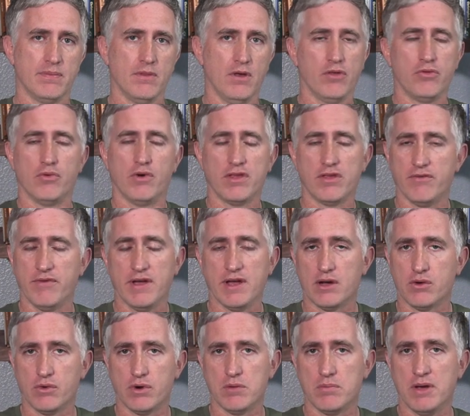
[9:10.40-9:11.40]
Otherwise the
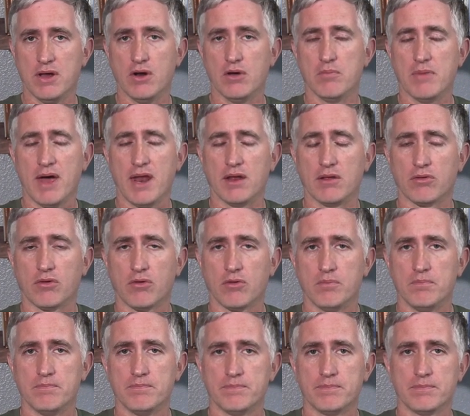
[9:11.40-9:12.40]
vehicle would have been unbalanced.
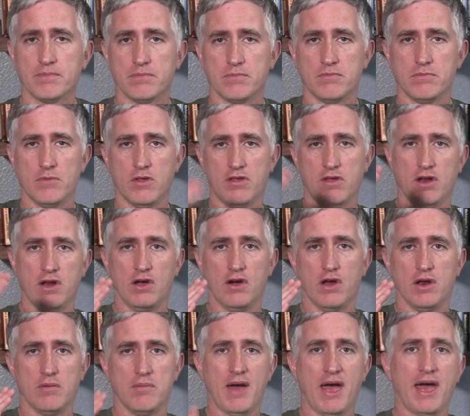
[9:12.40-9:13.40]
Sitting
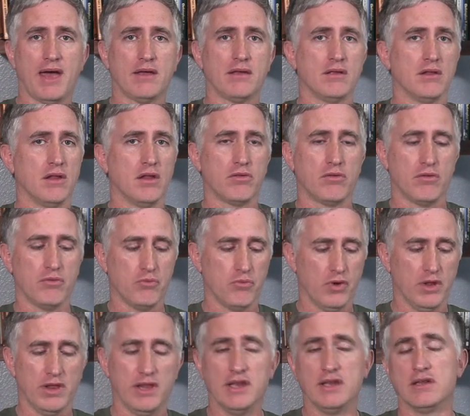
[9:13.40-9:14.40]
on the back
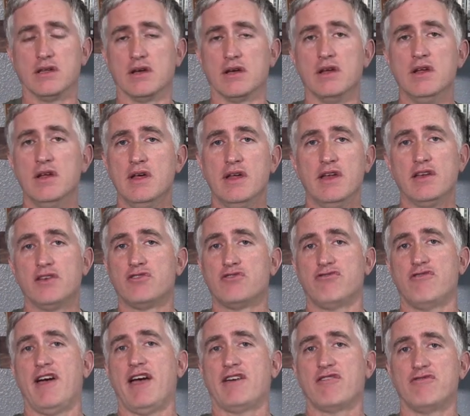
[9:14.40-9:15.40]
will lead to
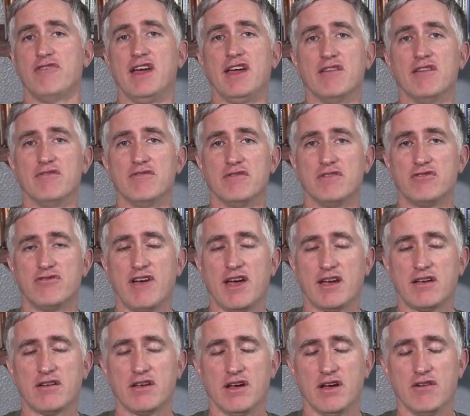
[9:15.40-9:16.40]
track, rate,
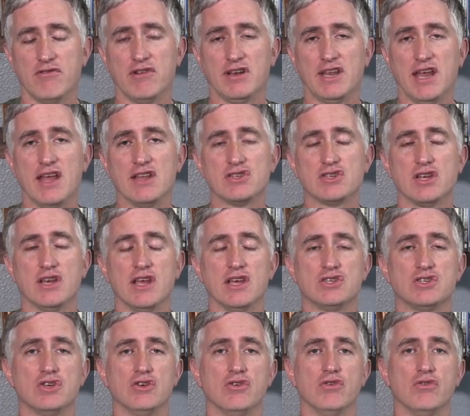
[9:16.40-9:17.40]
track uh, retention
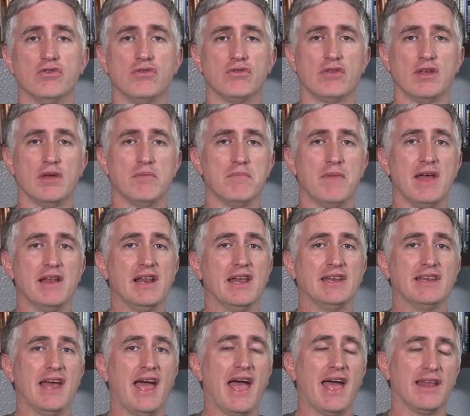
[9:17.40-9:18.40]
issues, it may
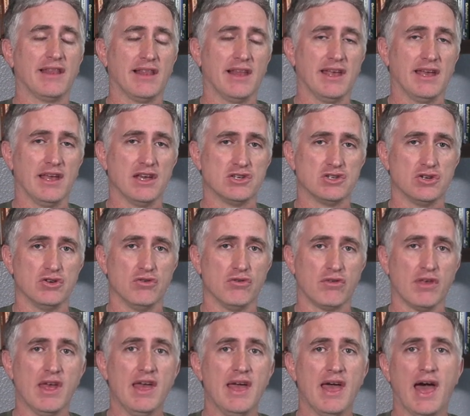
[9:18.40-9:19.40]
lead to handling
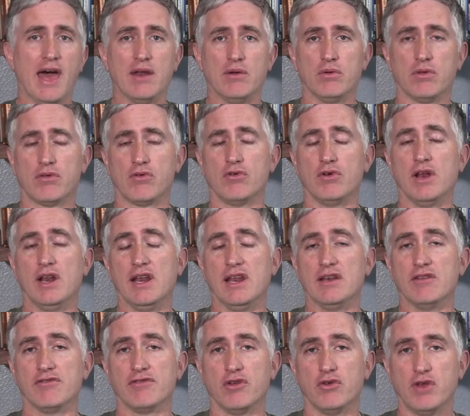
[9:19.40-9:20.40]
issues, and it will certainly lead
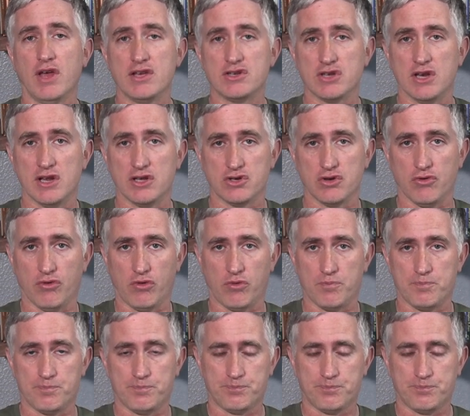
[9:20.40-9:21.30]
to flotation issues.